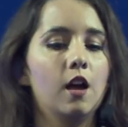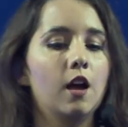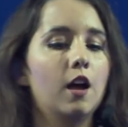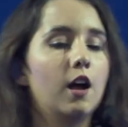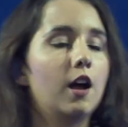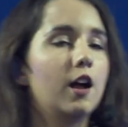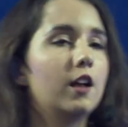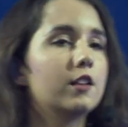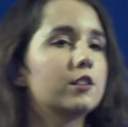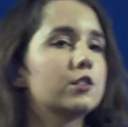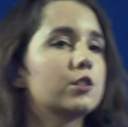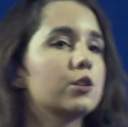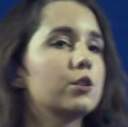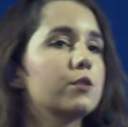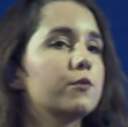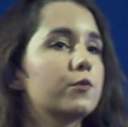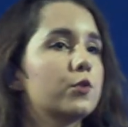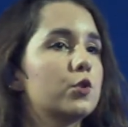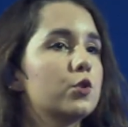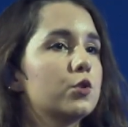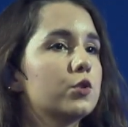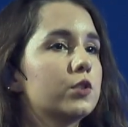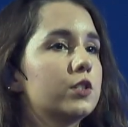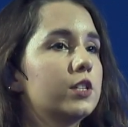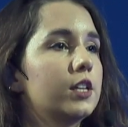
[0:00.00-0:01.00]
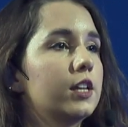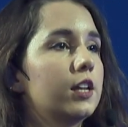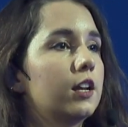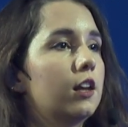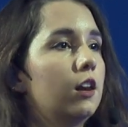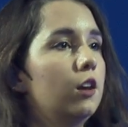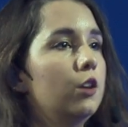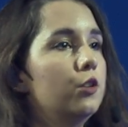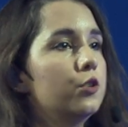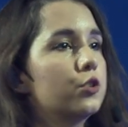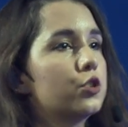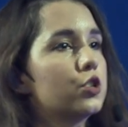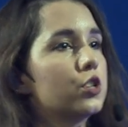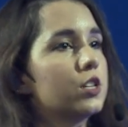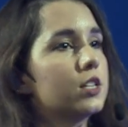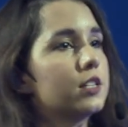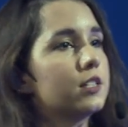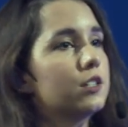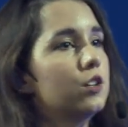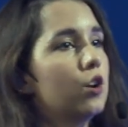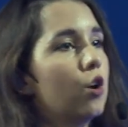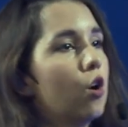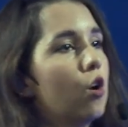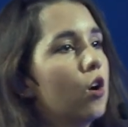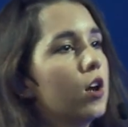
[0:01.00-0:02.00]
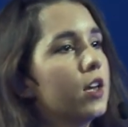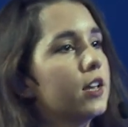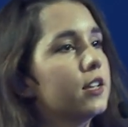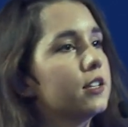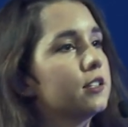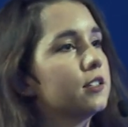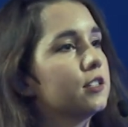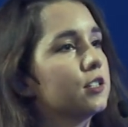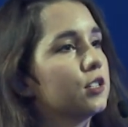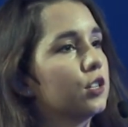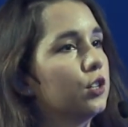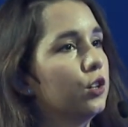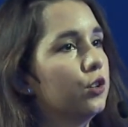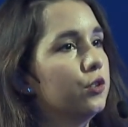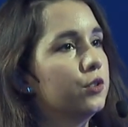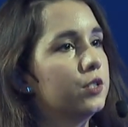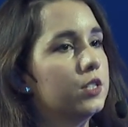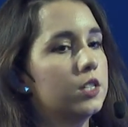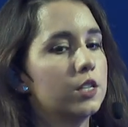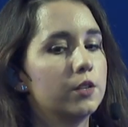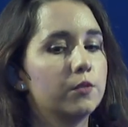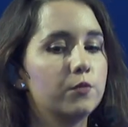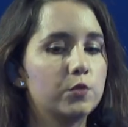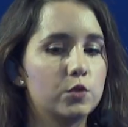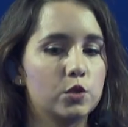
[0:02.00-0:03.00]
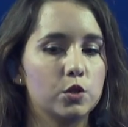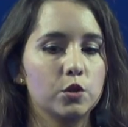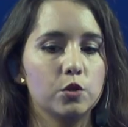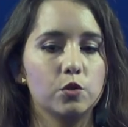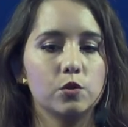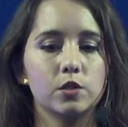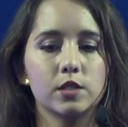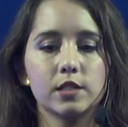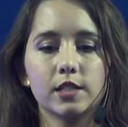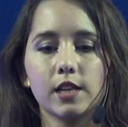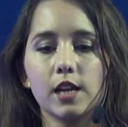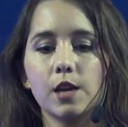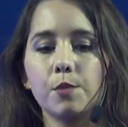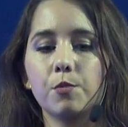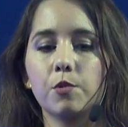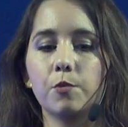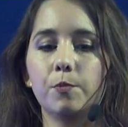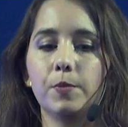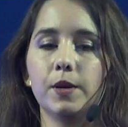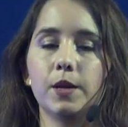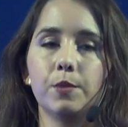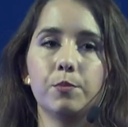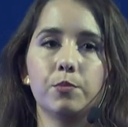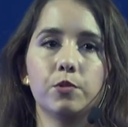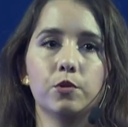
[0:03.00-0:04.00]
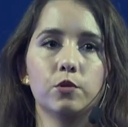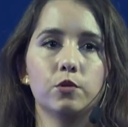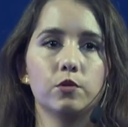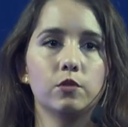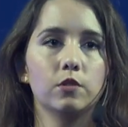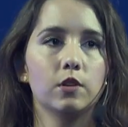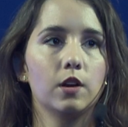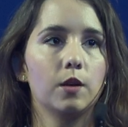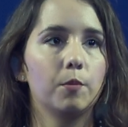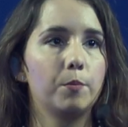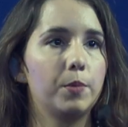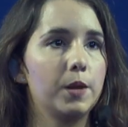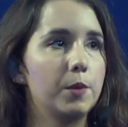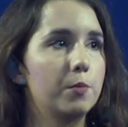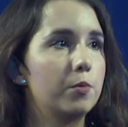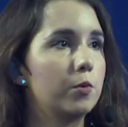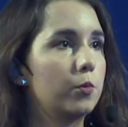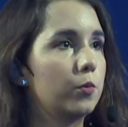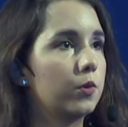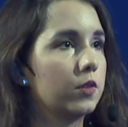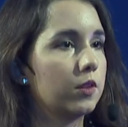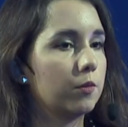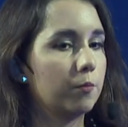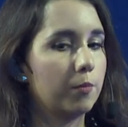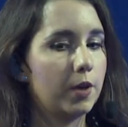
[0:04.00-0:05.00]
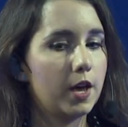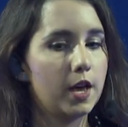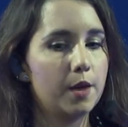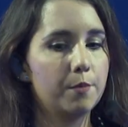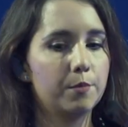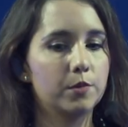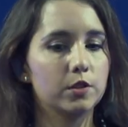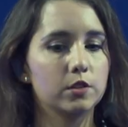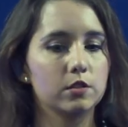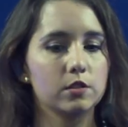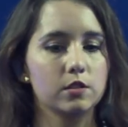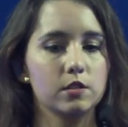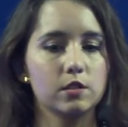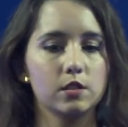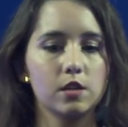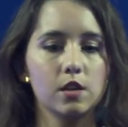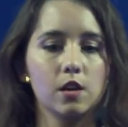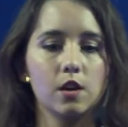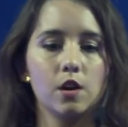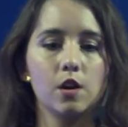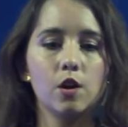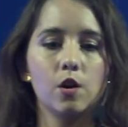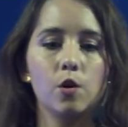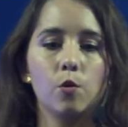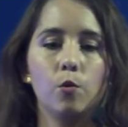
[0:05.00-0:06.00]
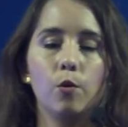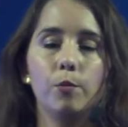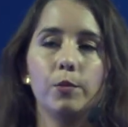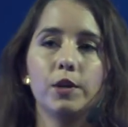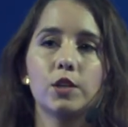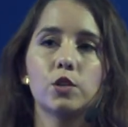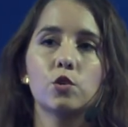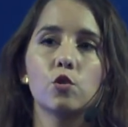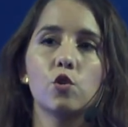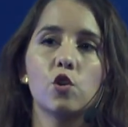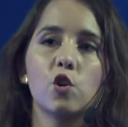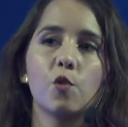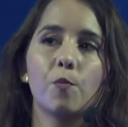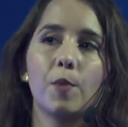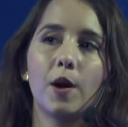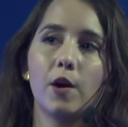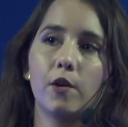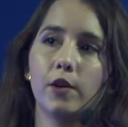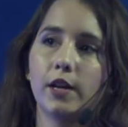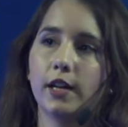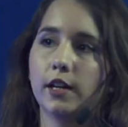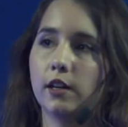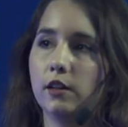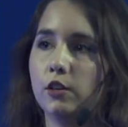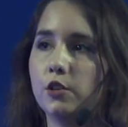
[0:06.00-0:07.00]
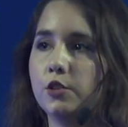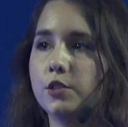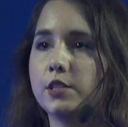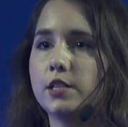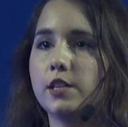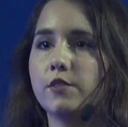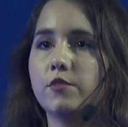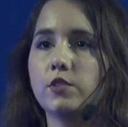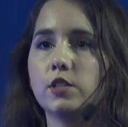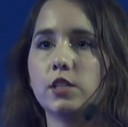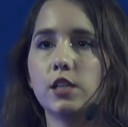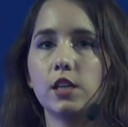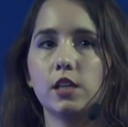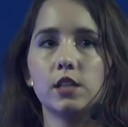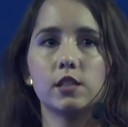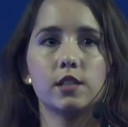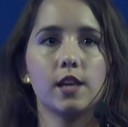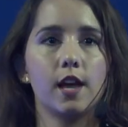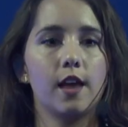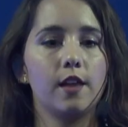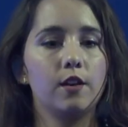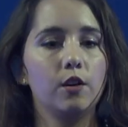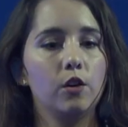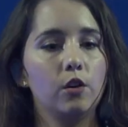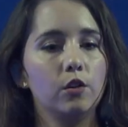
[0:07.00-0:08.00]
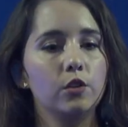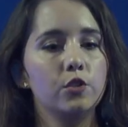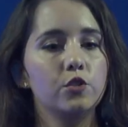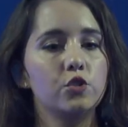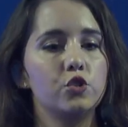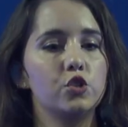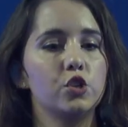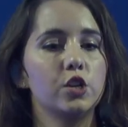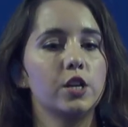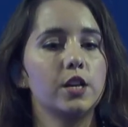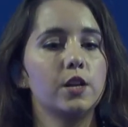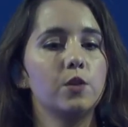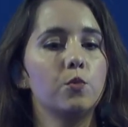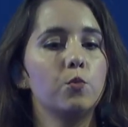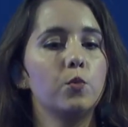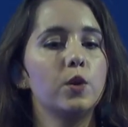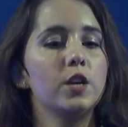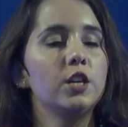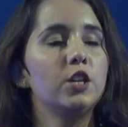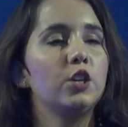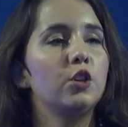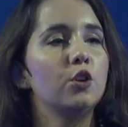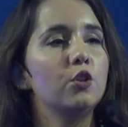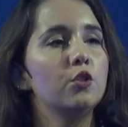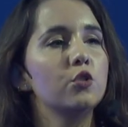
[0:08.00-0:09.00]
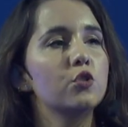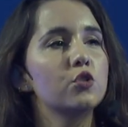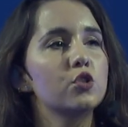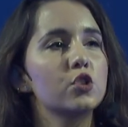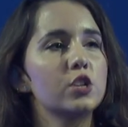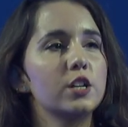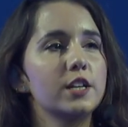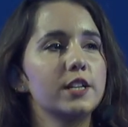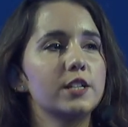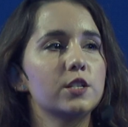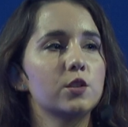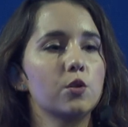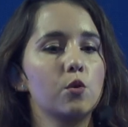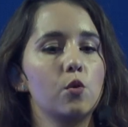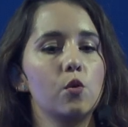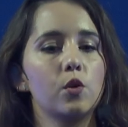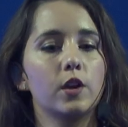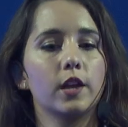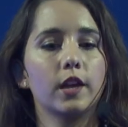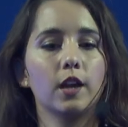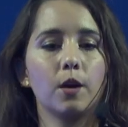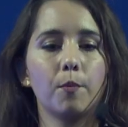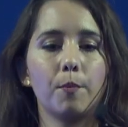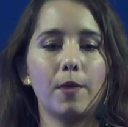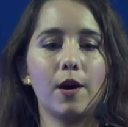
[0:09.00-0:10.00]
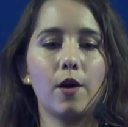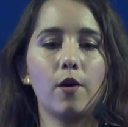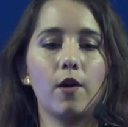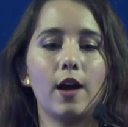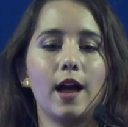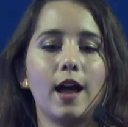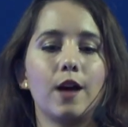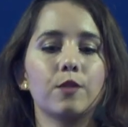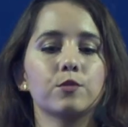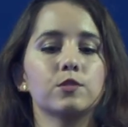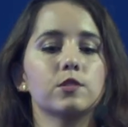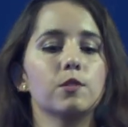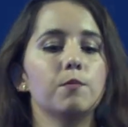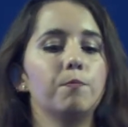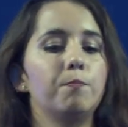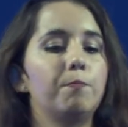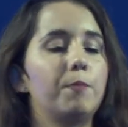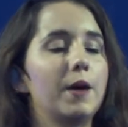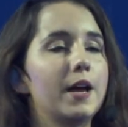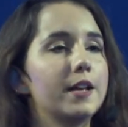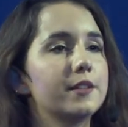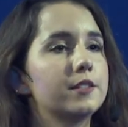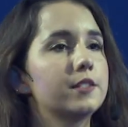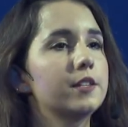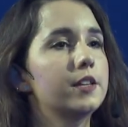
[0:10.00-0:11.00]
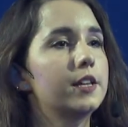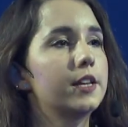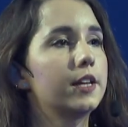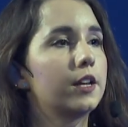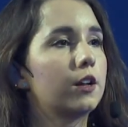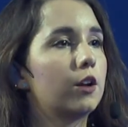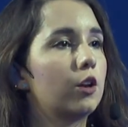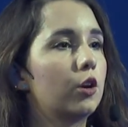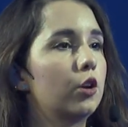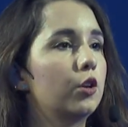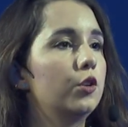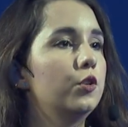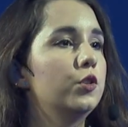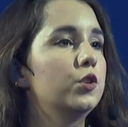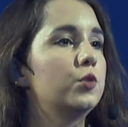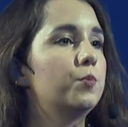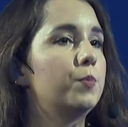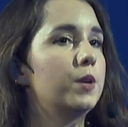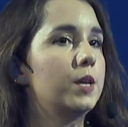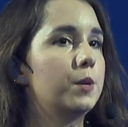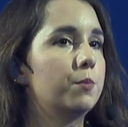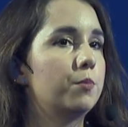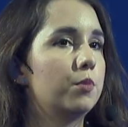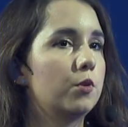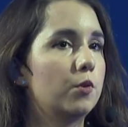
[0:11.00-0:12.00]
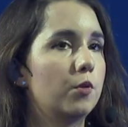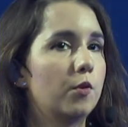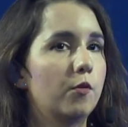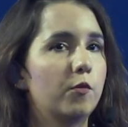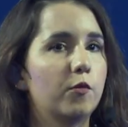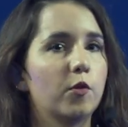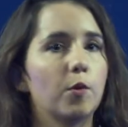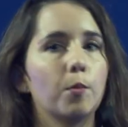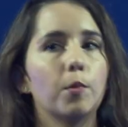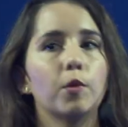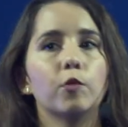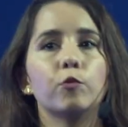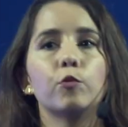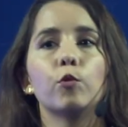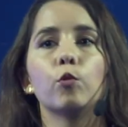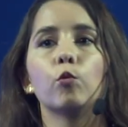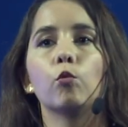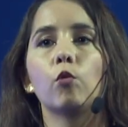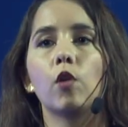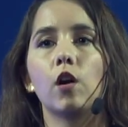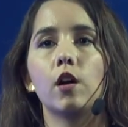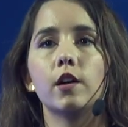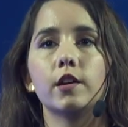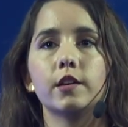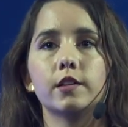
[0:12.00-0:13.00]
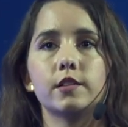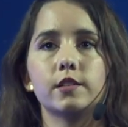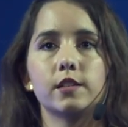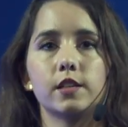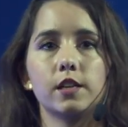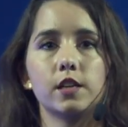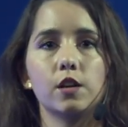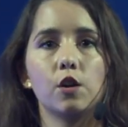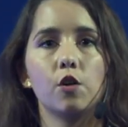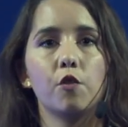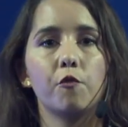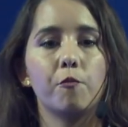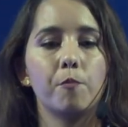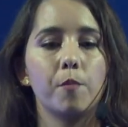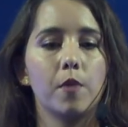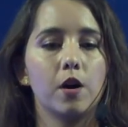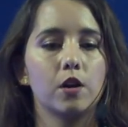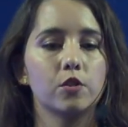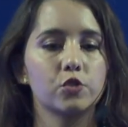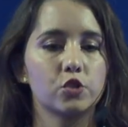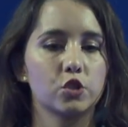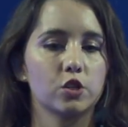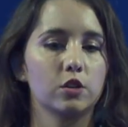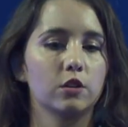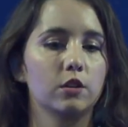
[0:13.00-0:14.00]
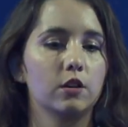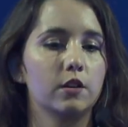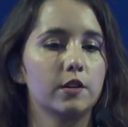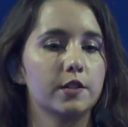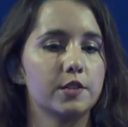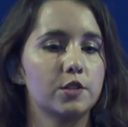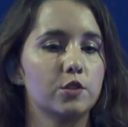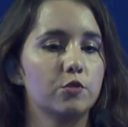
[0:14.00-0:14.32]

And so, of course, inclusion is not exclusive to disabled people and people with impairments. When we talk about inclusivity in technology, we're usually talking about how to better include people from a variety of marginalized